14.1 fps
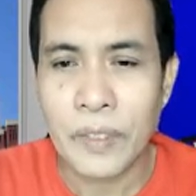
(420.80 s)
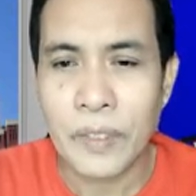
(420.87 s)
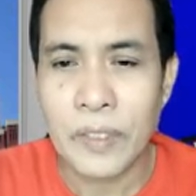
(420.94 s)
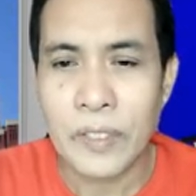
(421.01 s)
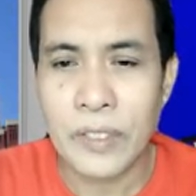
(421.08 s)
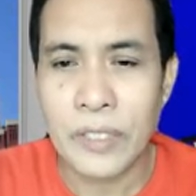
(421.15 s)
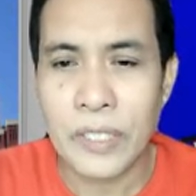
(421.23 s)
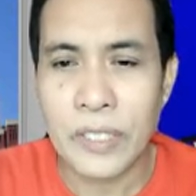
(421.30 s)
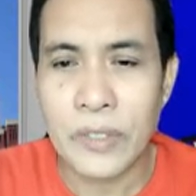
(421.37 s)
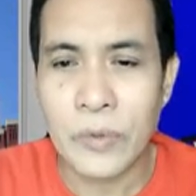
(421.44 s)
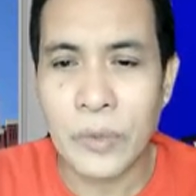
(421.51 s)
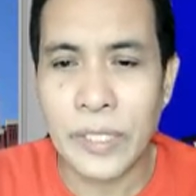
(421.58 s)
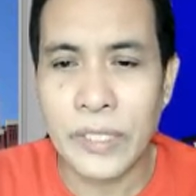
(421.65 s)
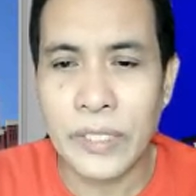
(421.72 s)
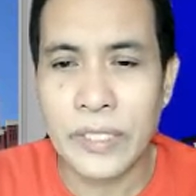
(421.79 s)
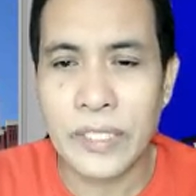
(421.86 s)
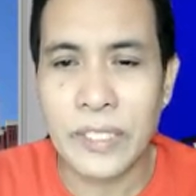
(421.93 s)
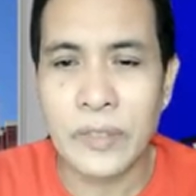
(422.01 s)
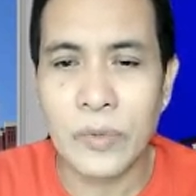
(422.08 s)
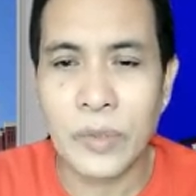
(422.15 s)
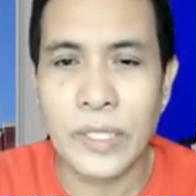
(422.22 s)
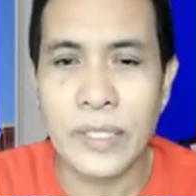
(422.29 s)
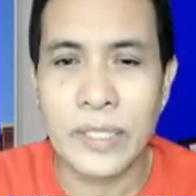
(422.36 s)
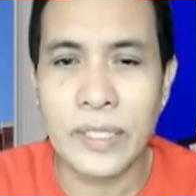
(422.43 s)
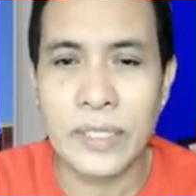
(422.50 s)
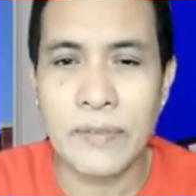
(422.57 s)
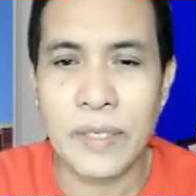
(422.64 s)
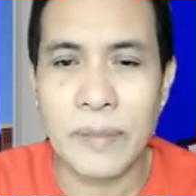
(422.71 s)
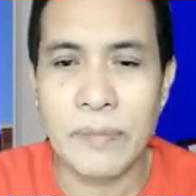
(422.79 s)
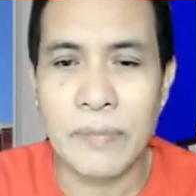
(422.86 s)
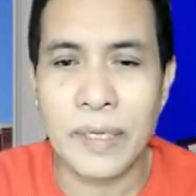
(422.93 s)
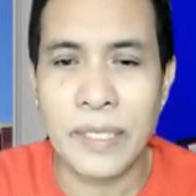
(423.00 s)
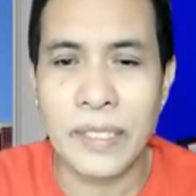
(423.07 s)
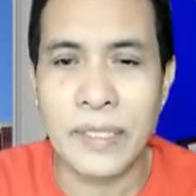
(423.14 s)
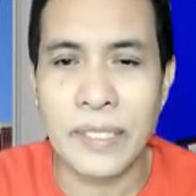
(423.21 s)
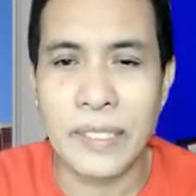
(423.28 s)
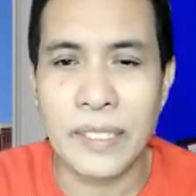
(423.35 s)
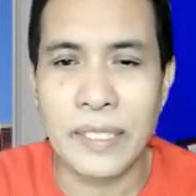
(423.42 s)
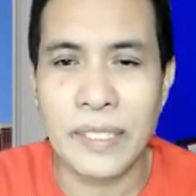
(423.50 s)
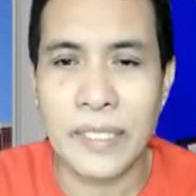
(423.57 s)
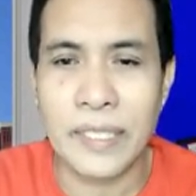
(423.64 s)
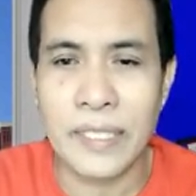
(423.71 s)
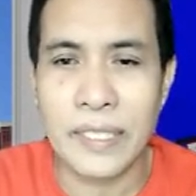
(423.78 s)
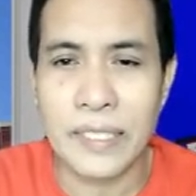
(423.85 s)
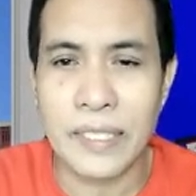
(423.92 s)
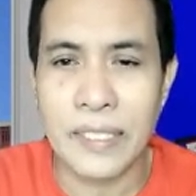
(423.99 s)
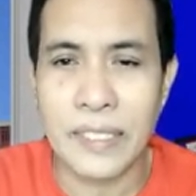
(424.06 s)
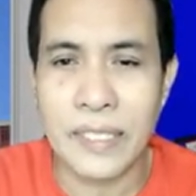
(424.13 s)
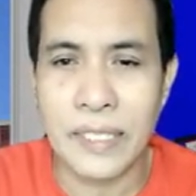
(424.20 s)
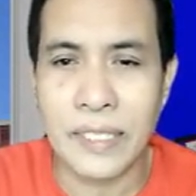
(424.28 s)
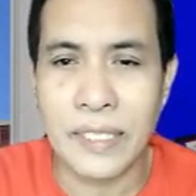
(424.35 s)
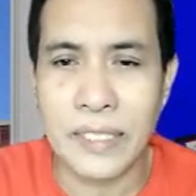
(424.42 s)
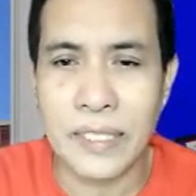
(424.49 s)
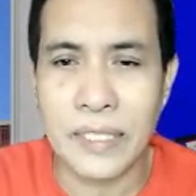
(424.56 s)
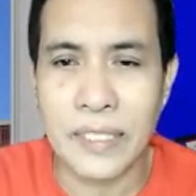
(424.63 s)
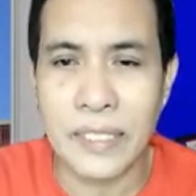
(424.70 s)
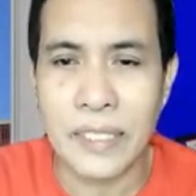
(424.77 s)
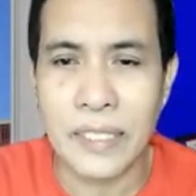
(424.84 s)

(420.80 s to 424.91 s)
So that's 20. 20 divided by 3, that's 6.